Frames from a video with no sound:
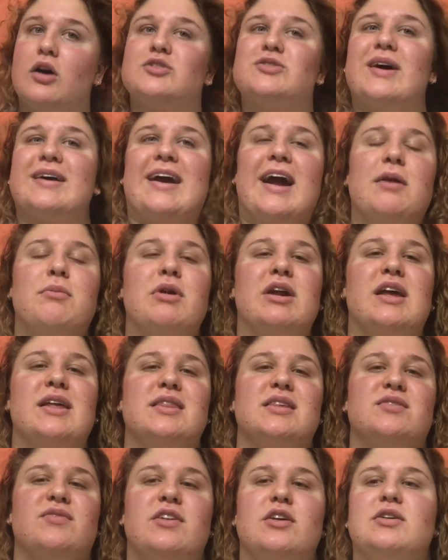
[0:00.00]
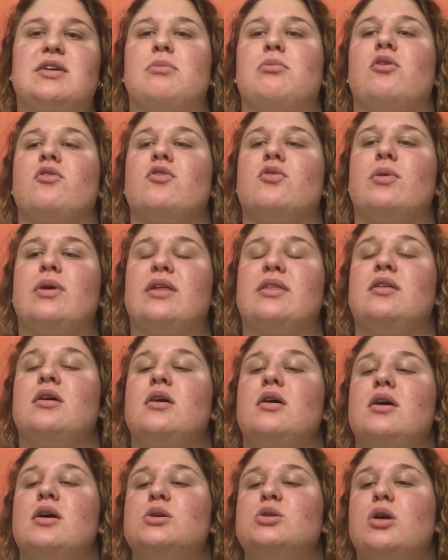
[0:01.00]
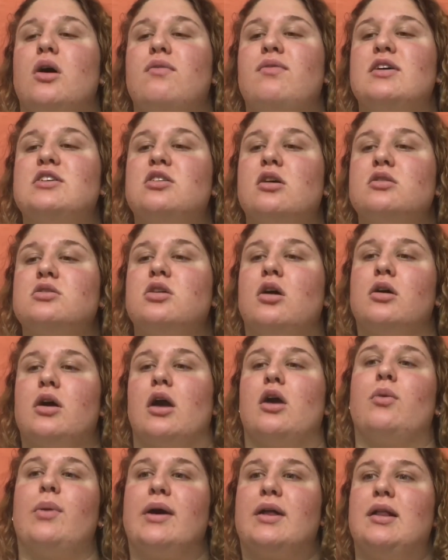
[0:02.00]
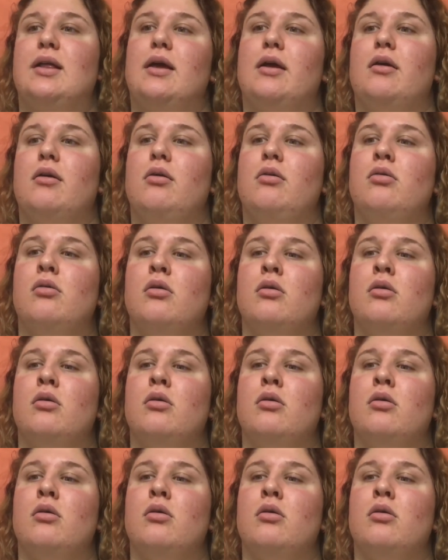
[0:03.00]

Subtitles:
Also, I kind of want to get this video done over with, so if I start talking quickly,